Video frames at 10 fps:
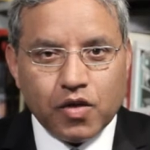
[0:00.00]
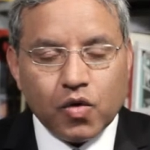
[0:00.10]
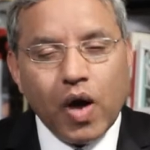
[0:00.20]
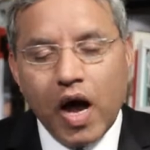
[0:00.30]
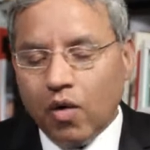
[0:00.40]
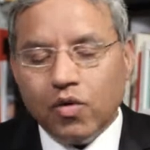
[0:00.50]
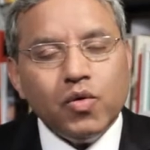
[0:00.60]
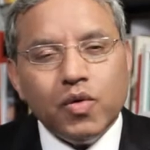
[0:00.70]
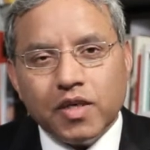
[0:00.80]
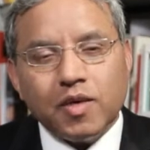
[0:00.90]
So, how
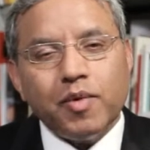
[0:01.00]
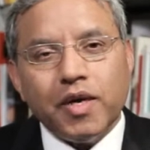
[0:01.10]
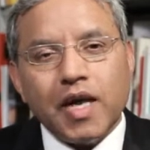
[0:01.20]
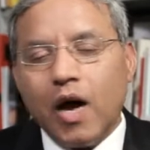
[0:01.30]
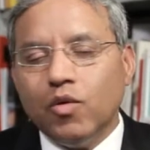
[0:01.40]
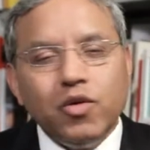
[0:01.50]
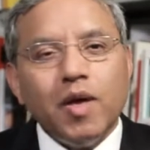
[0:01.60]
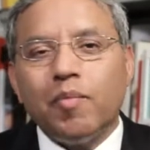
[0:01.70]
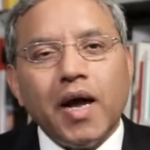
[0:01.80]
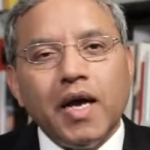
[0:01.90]
do you interpret, how do
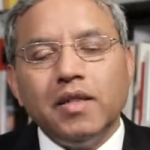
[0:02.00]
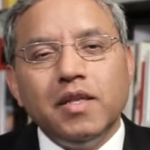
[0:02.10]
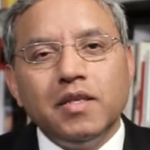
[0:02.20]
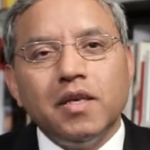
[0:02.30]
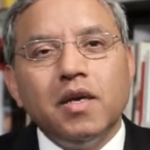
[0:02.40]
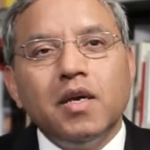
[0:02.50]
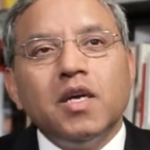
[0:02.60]
you apply these